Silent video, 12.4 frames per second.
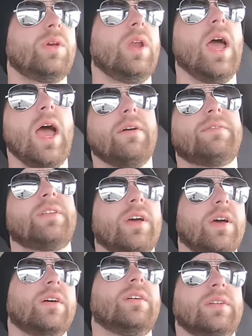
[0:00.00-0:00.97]
gonna have
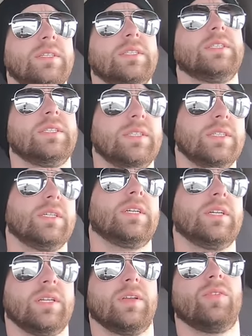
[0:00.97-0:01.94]
to
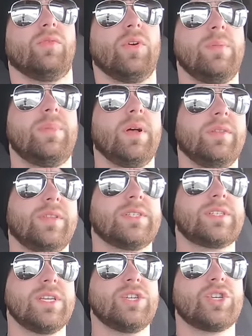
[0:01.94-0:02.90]
rebuild this
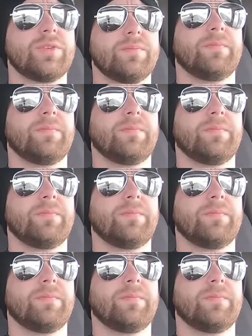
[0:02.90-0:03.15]
engine.